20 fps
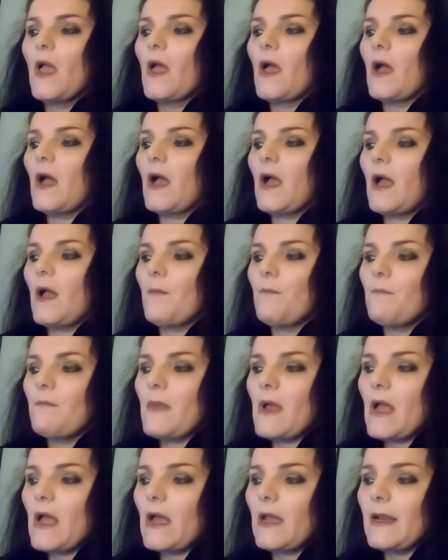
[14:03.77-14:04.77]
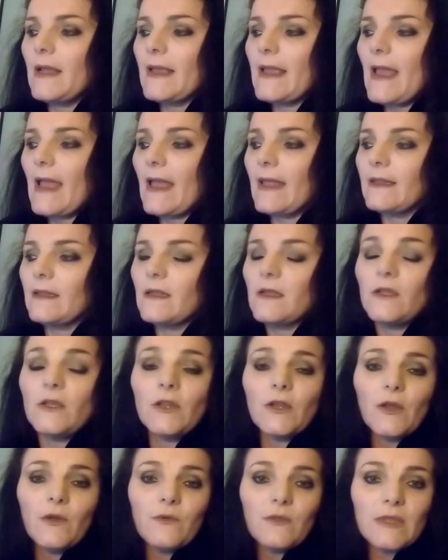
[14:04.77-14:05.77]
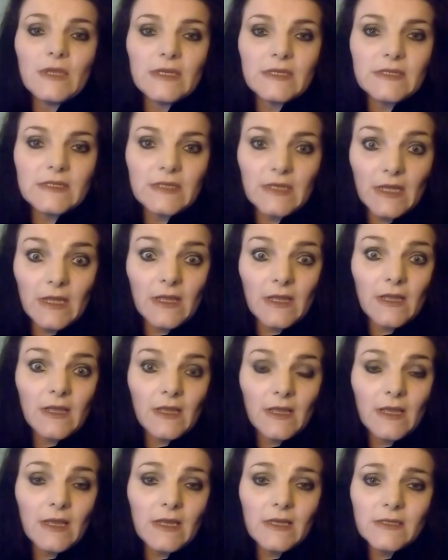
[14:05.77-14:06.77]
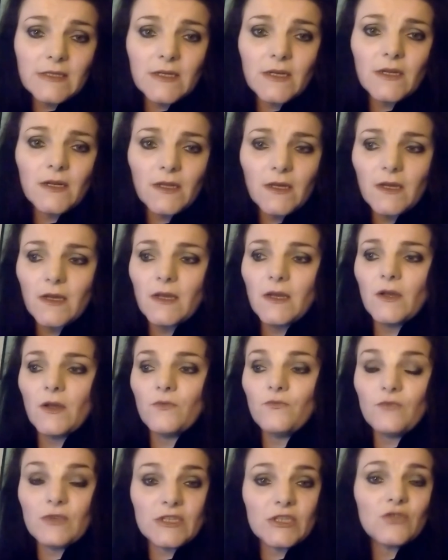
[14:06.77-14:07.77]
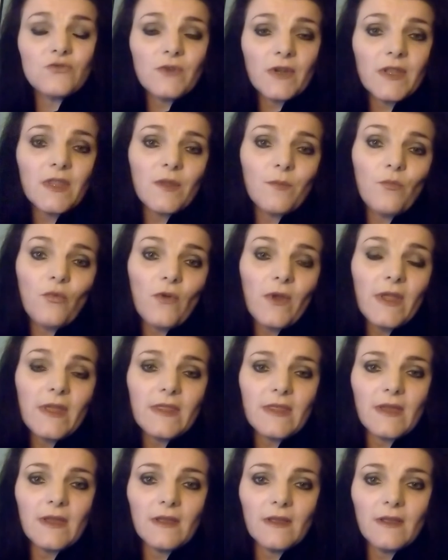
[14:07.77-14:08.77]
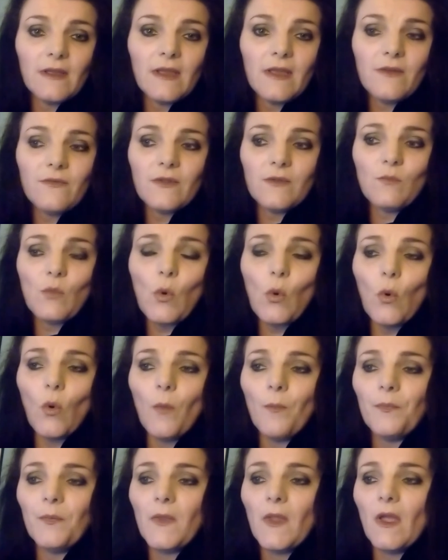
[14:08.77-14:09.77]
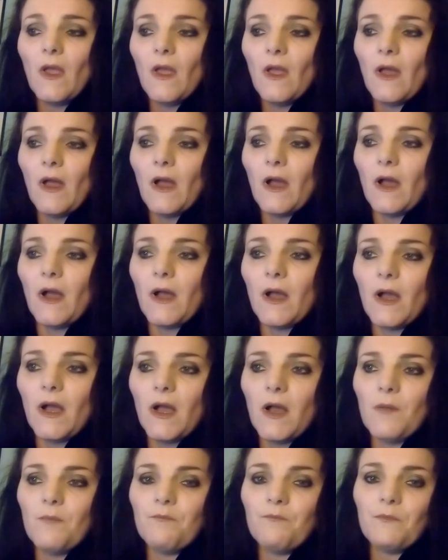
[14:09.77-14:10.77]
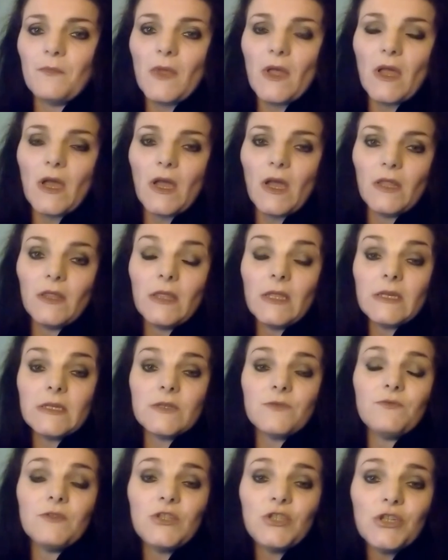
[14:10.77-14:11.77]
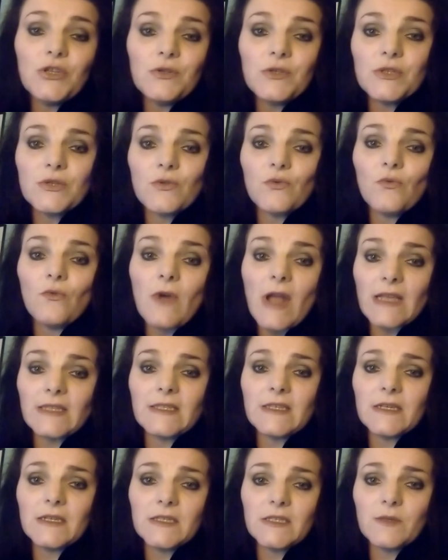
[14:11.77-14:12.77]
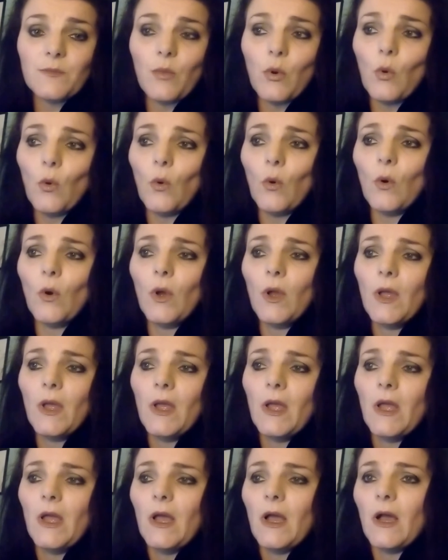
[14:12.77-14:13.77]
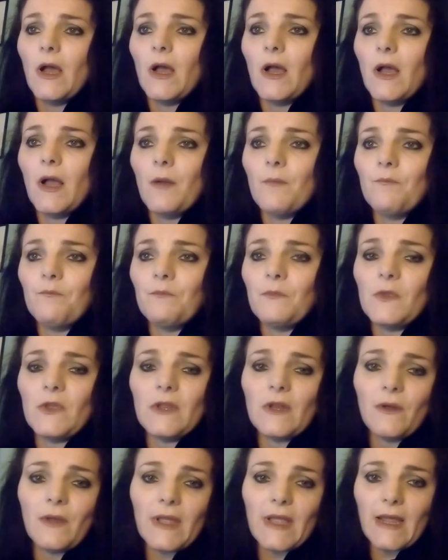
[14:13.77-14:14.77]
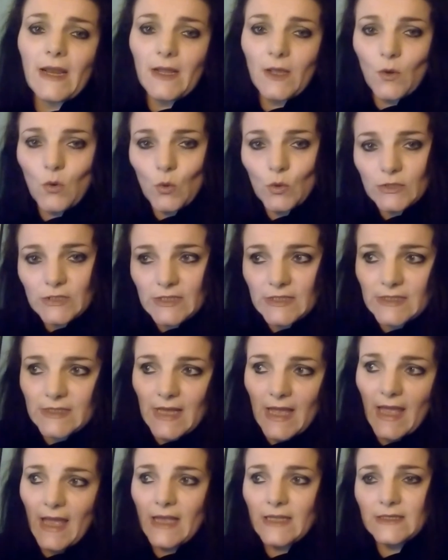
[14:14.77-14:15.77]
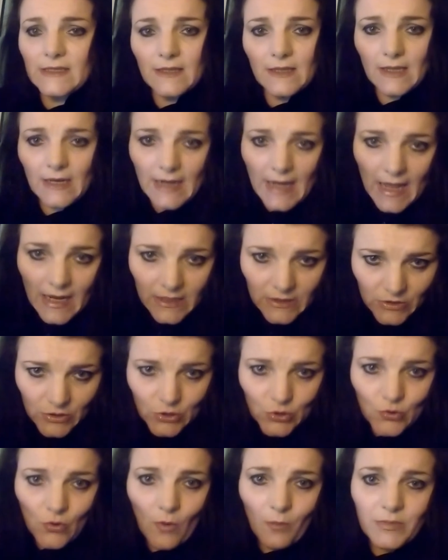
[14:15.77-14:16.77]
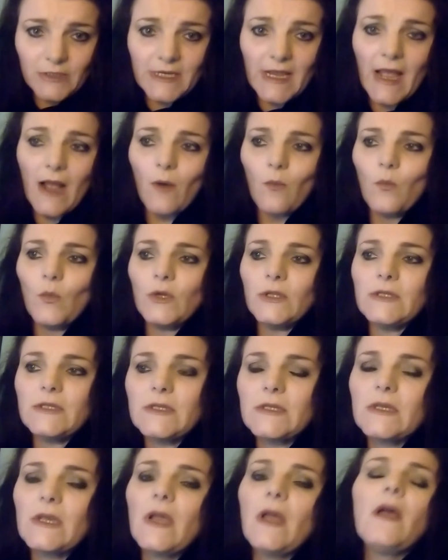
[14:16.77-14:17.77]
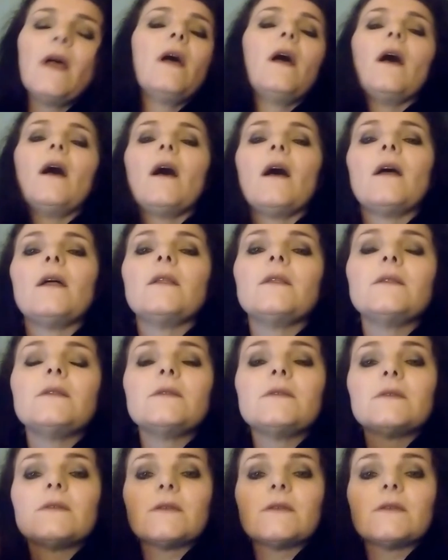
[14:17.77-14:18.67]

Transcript: And again, this is going to restrict the breathing even more. And this reduced thoracic support, again, it causes the head and the neck to drop downwards and